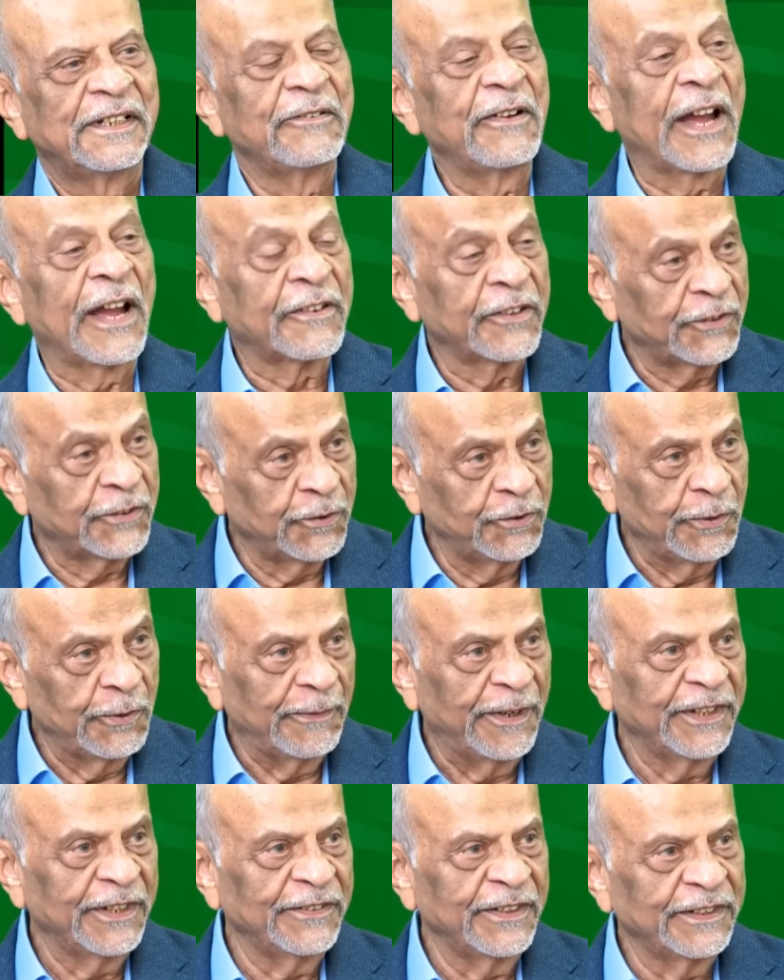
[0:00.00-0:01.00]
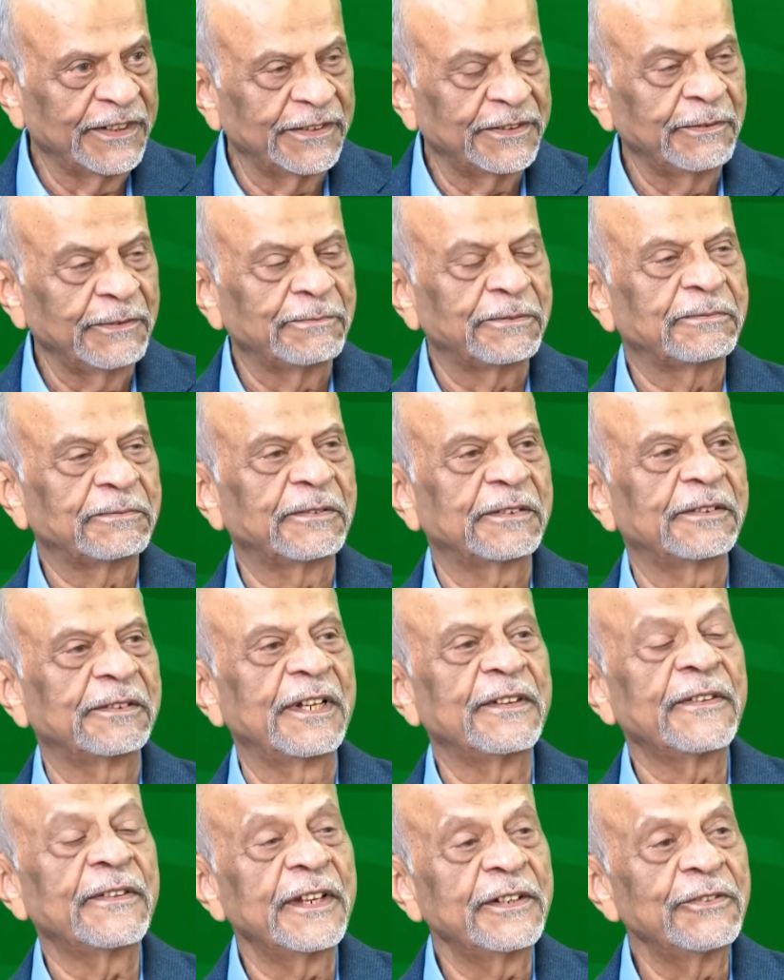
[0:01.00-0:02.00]
I rescued the Pakistani ship.
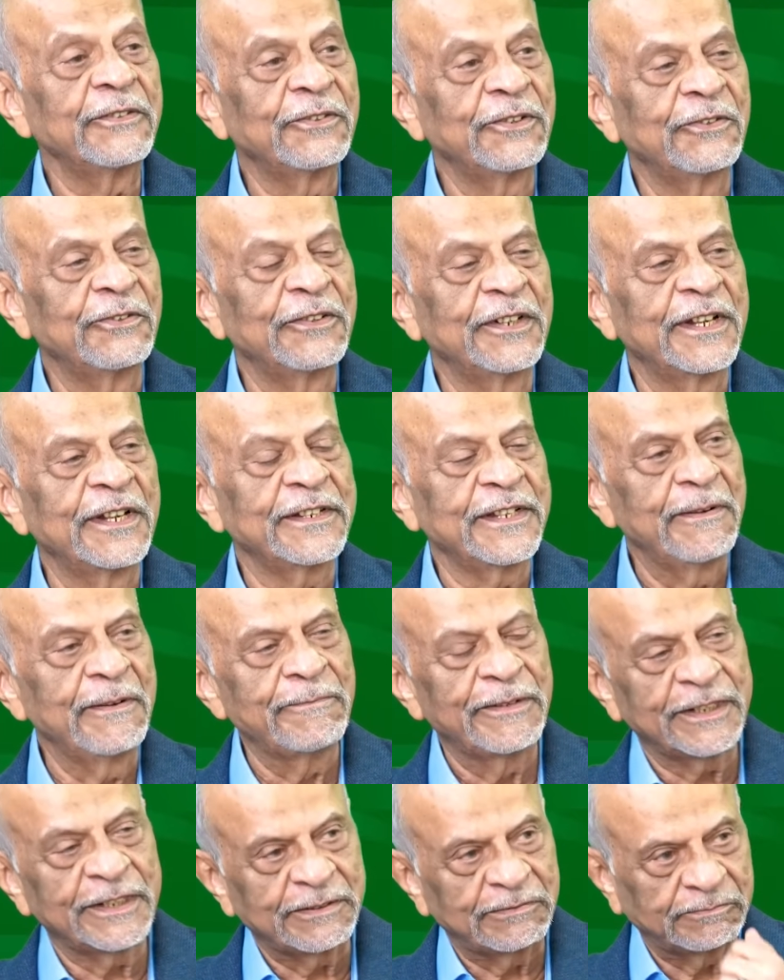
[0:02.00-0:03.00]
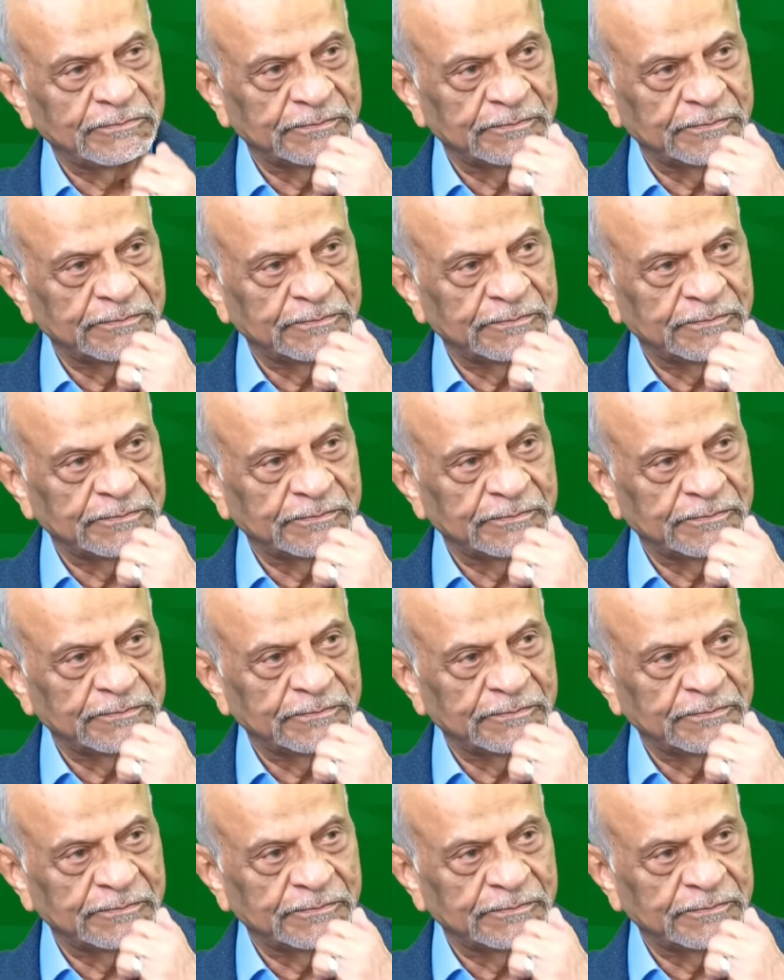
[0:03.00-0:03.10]
And then, when I came back,